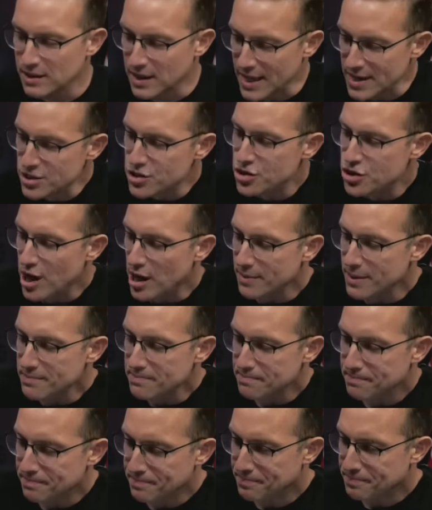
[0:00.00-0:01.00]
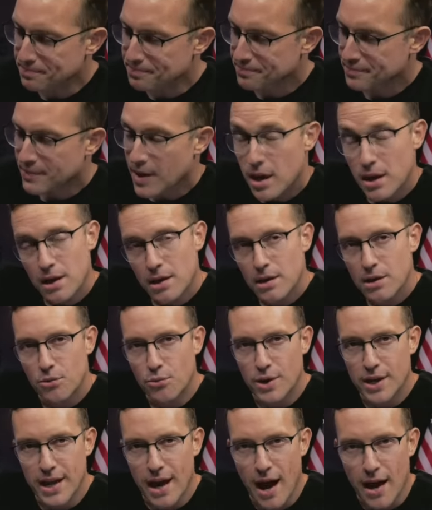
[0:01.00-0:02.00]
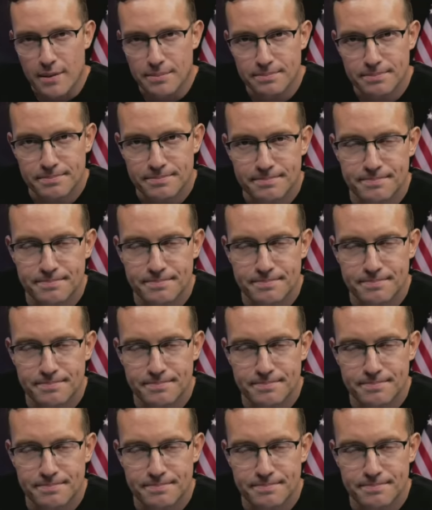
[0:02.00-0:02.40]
Ladies and gentlemen, we got